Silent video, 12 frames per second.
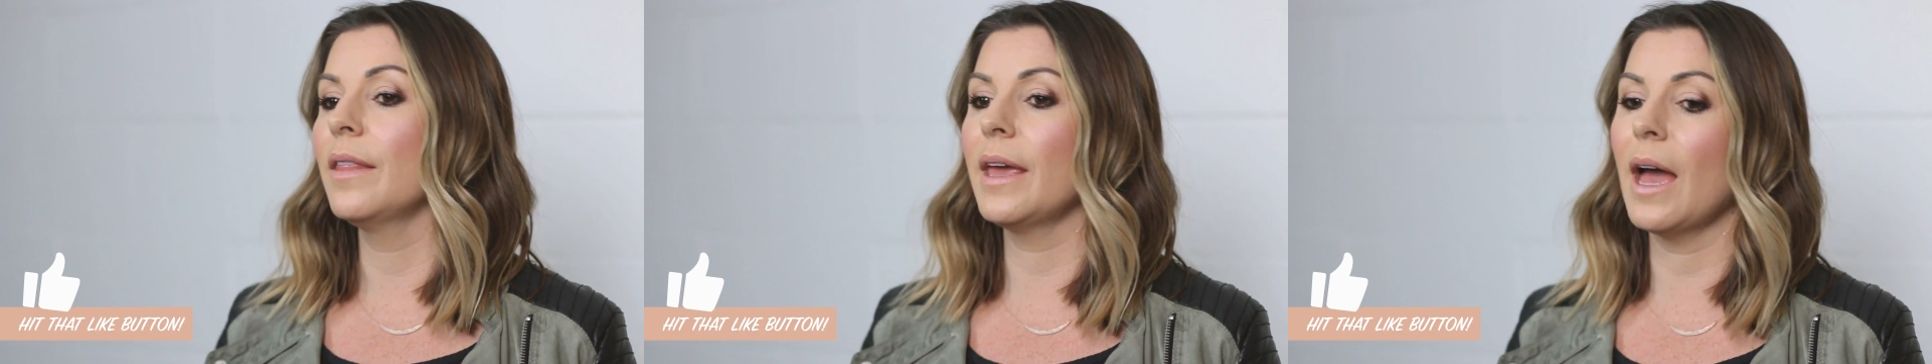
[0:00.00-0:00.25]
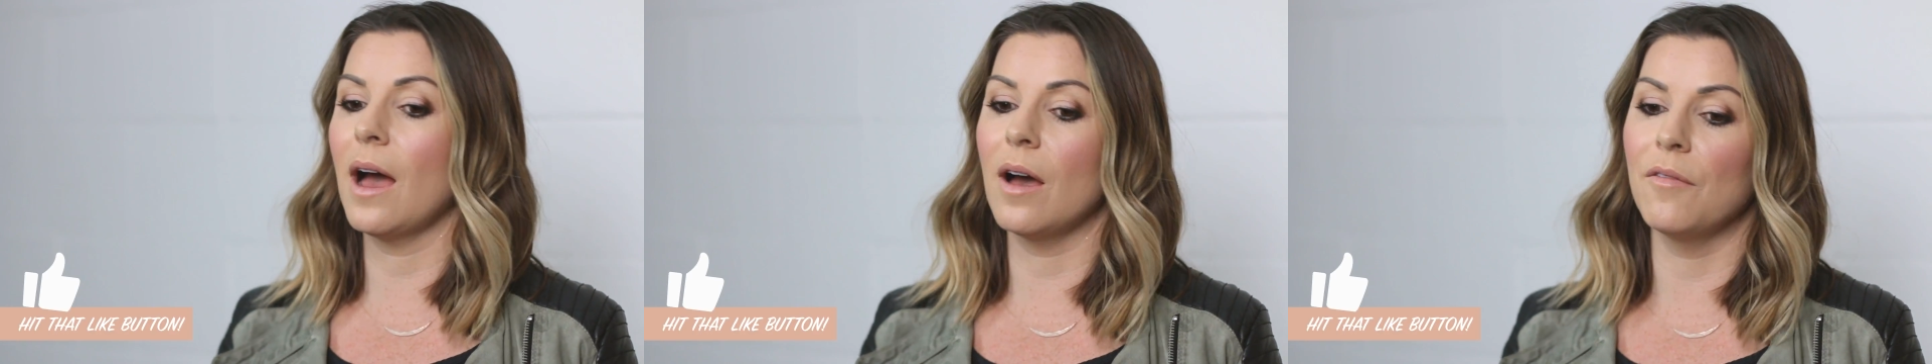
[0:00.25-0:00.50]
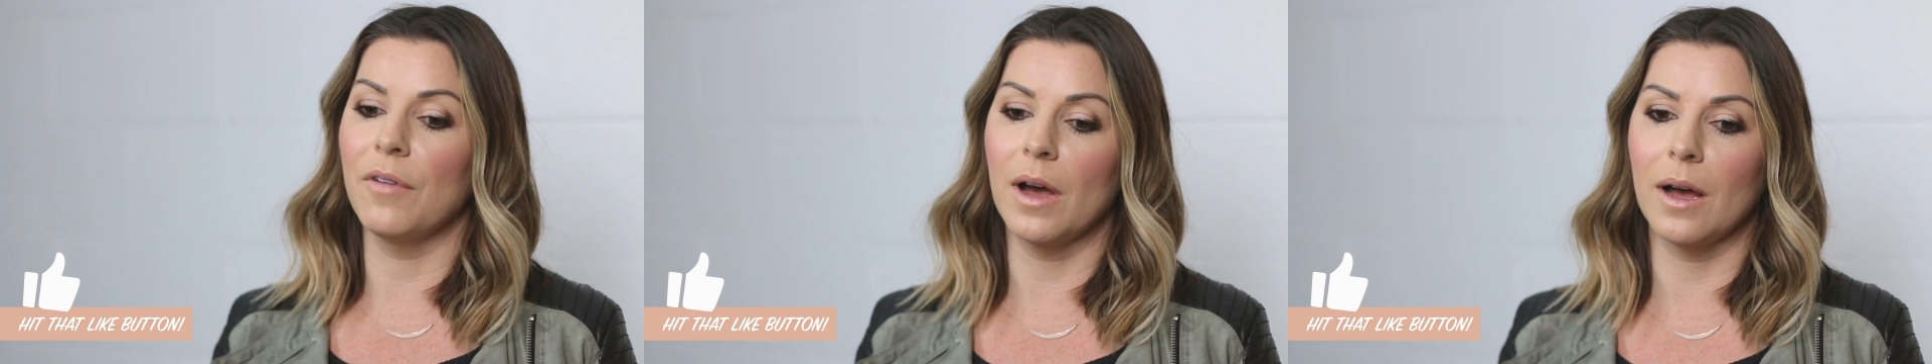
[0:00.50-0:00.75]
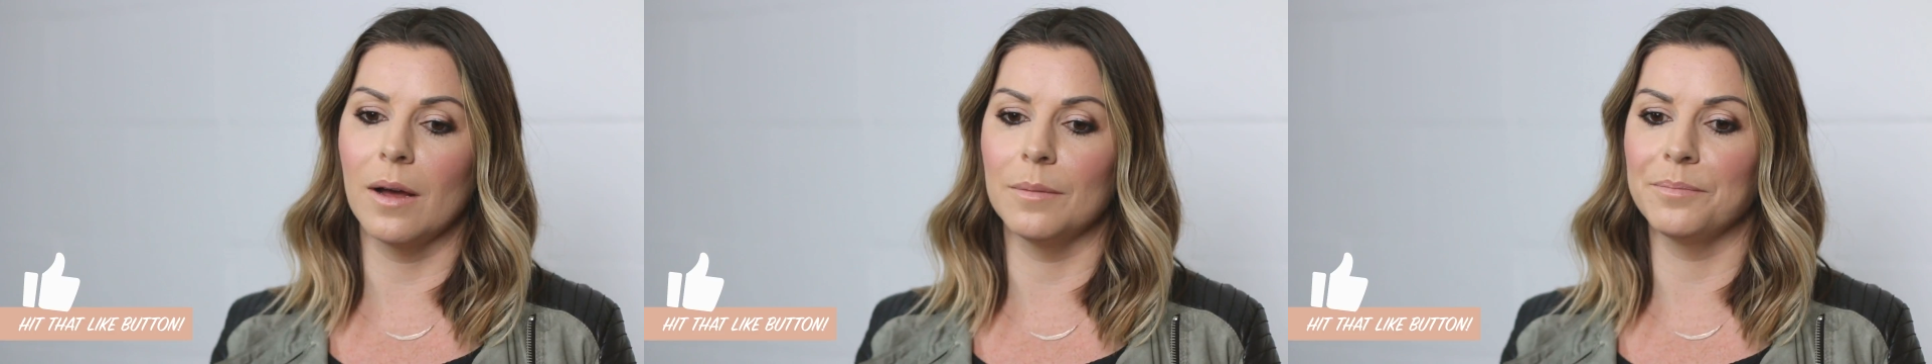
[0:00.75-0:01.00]
They have,
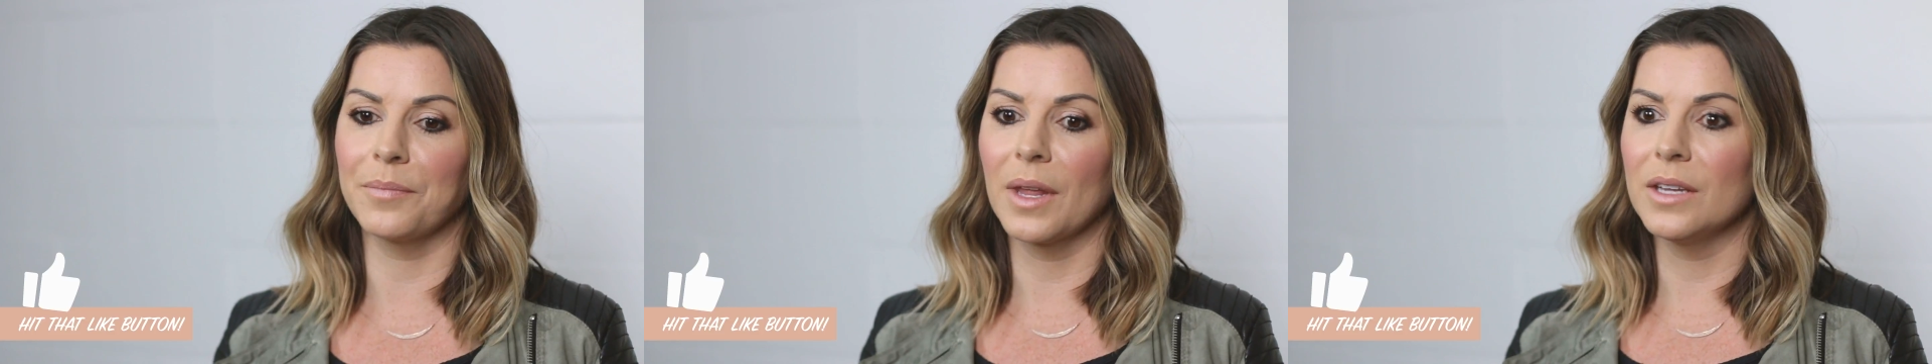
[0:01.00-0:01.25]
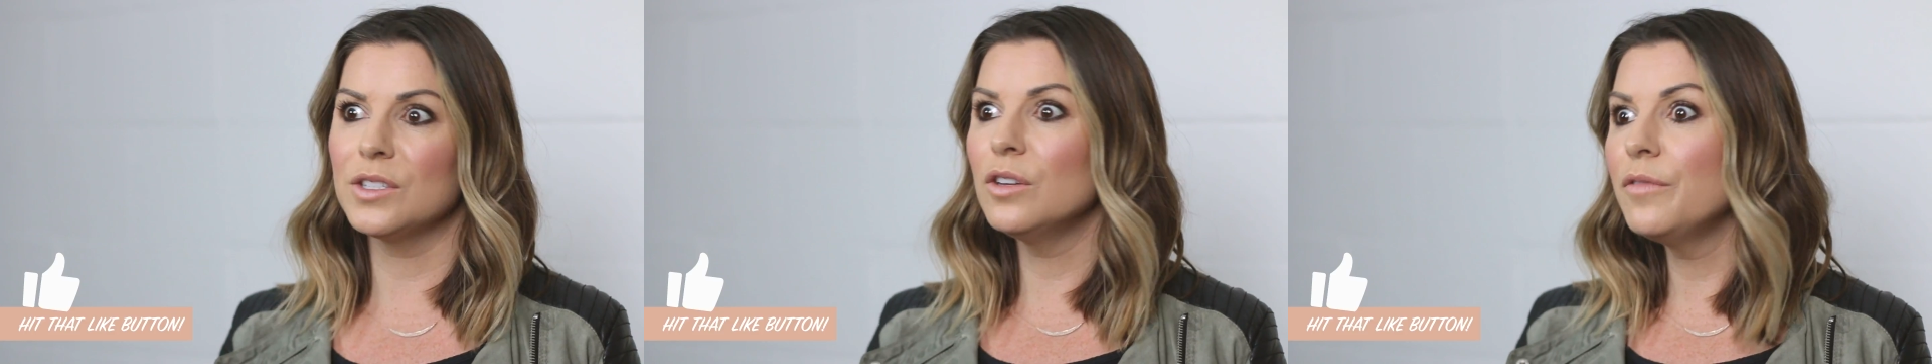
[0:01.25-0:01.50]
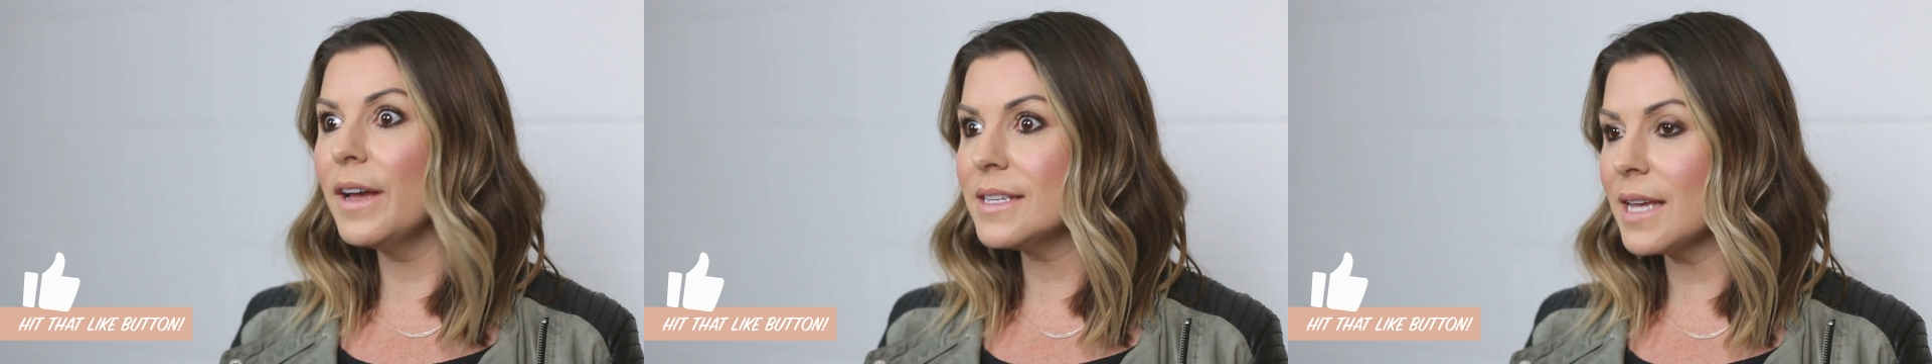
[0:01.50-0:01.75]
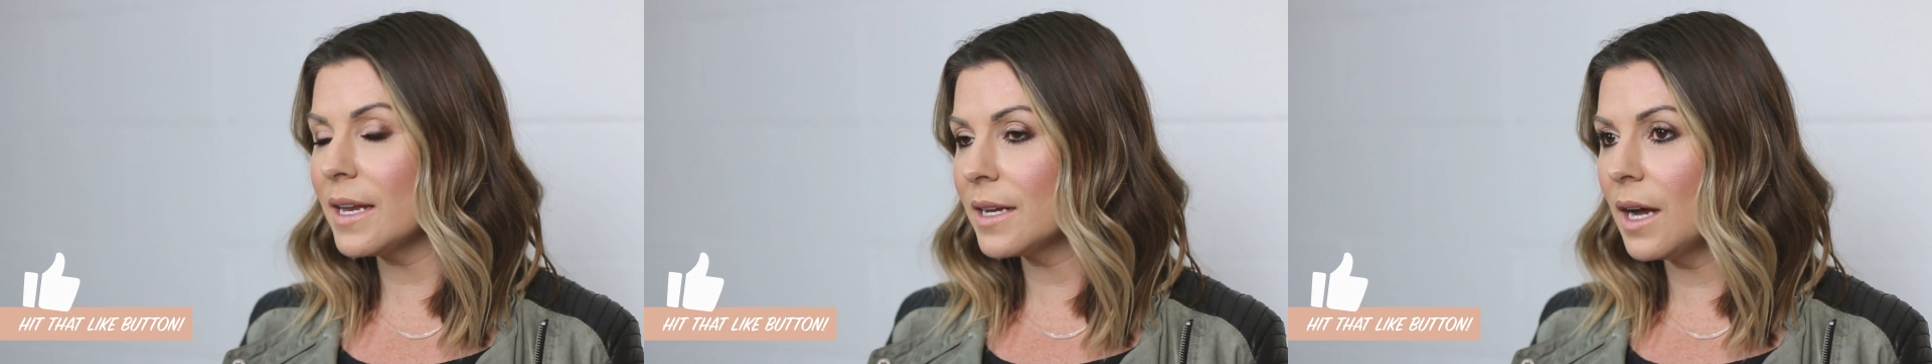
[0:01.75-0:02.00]
Too
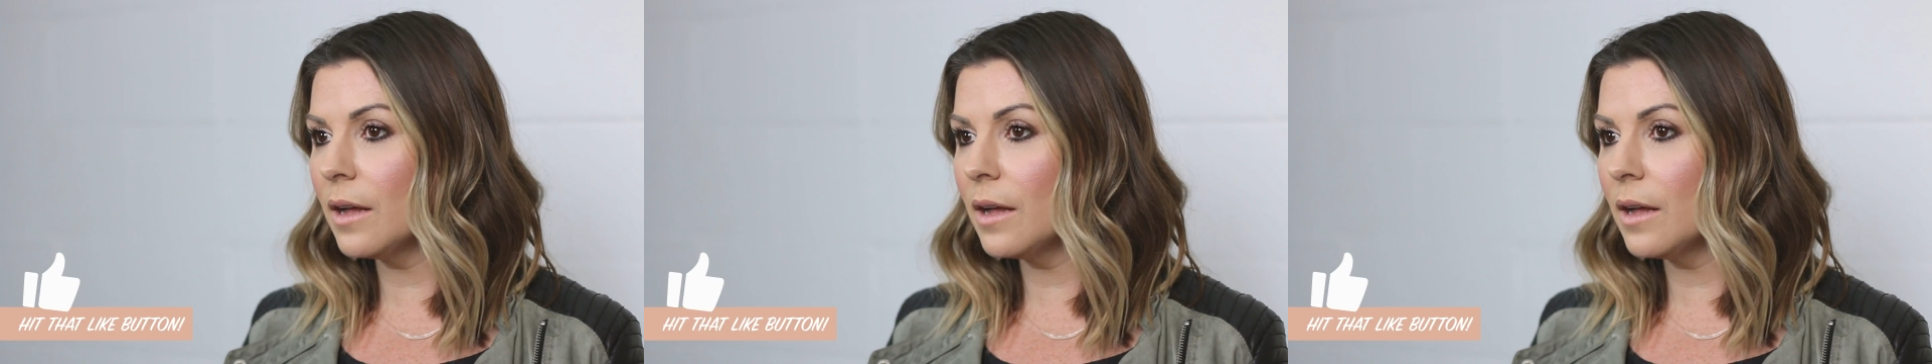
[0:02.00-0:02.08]
Faced had a